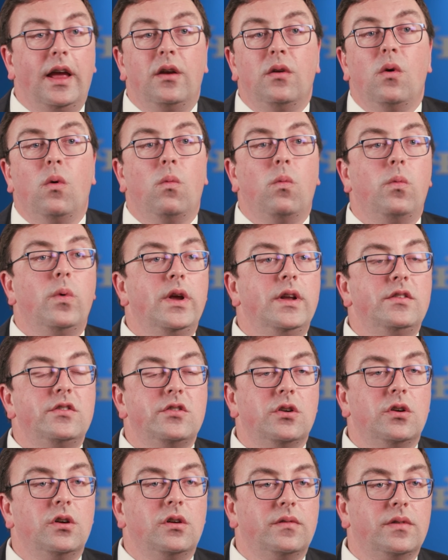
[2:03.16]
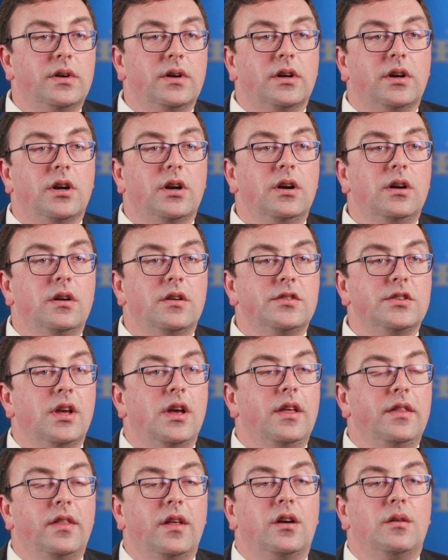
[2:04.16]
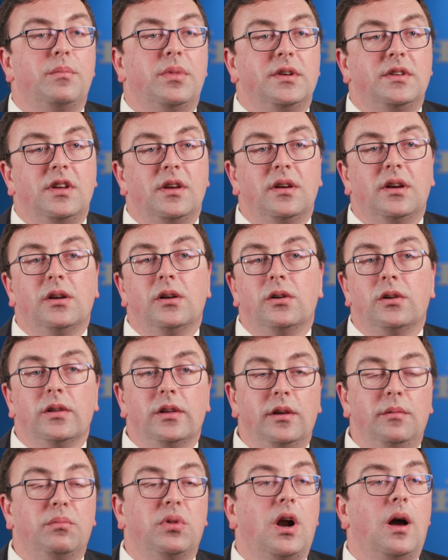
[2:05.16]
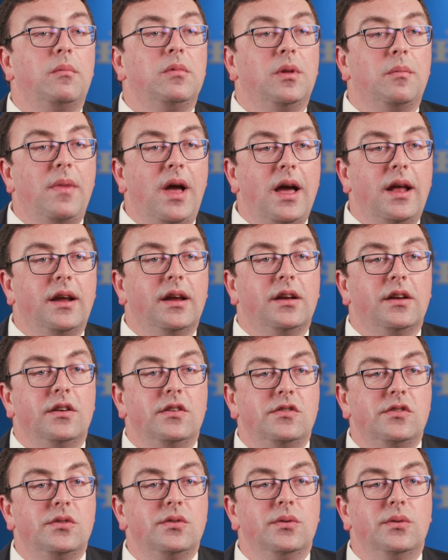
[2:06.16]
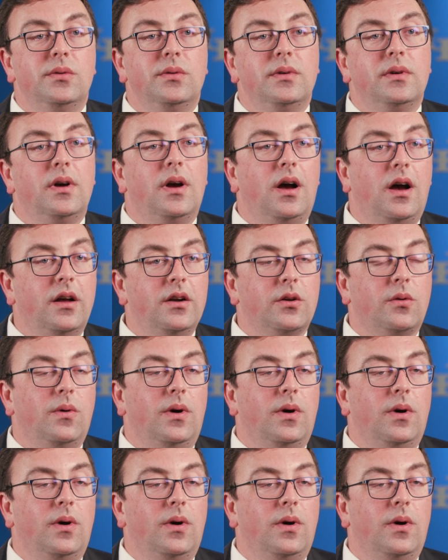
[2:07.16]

and when turnover occurs that are particularly problematic to audit